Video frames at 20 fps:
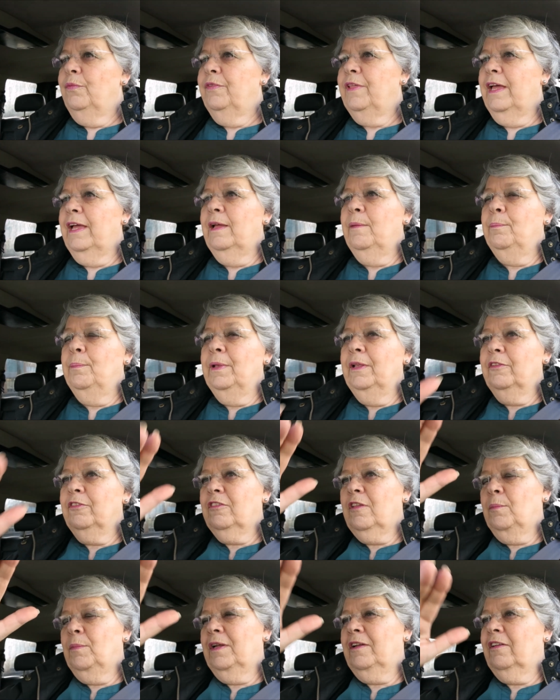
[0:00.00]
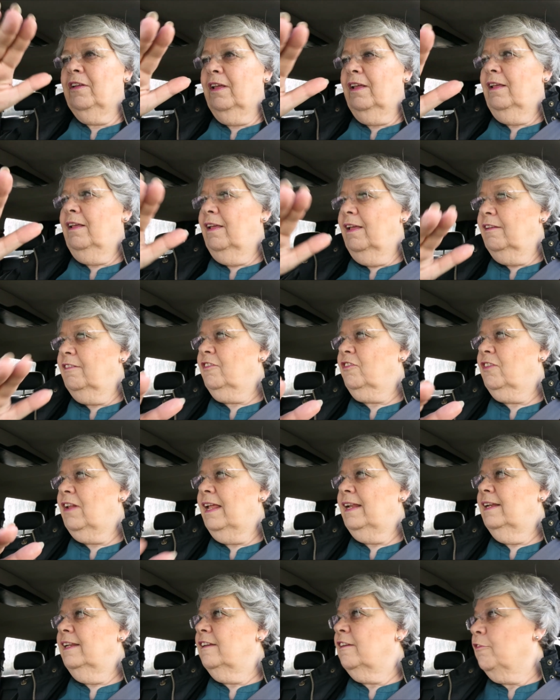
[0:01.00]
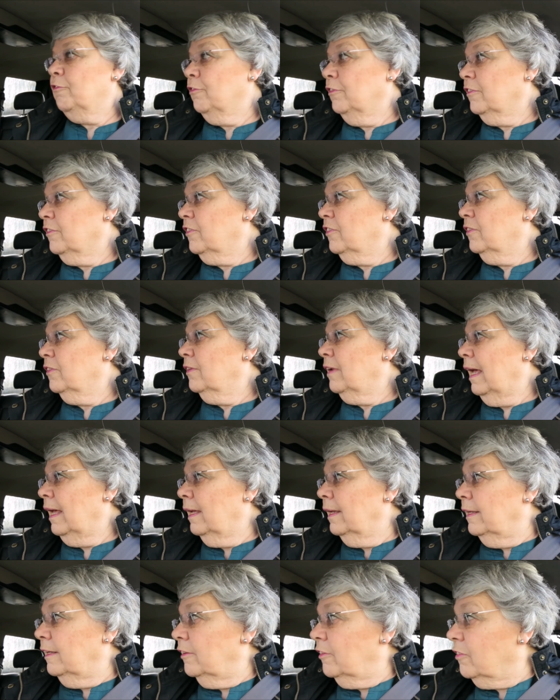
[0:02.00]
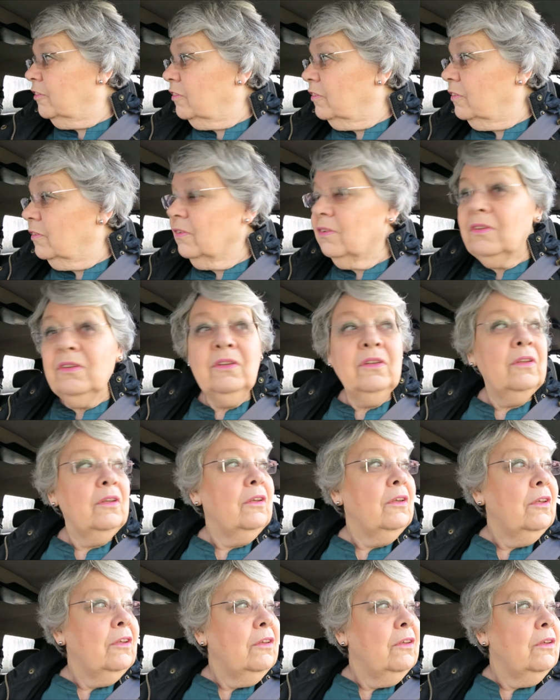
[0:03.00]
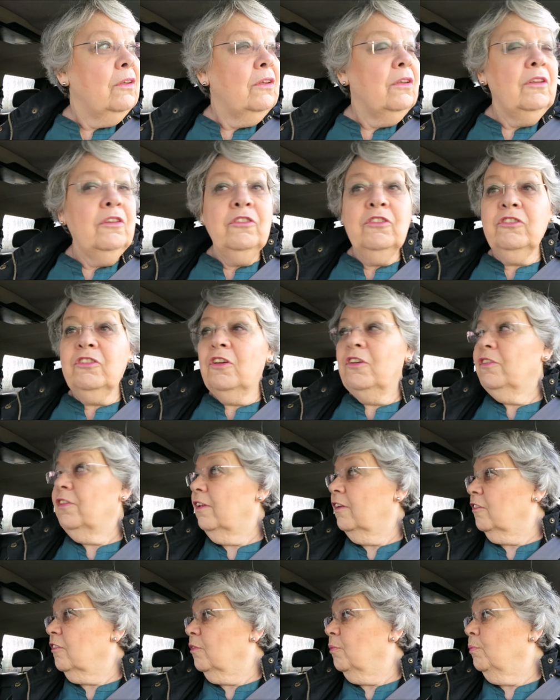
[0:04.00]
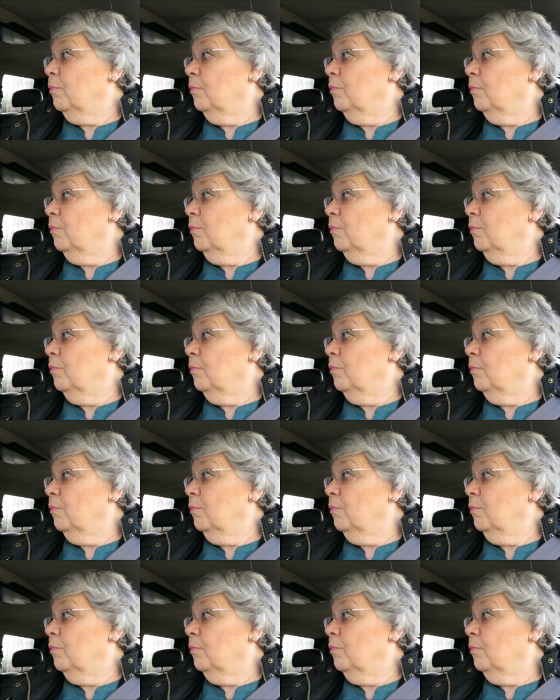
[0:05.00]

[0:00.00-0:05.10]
they built them at, at slightly different heights so that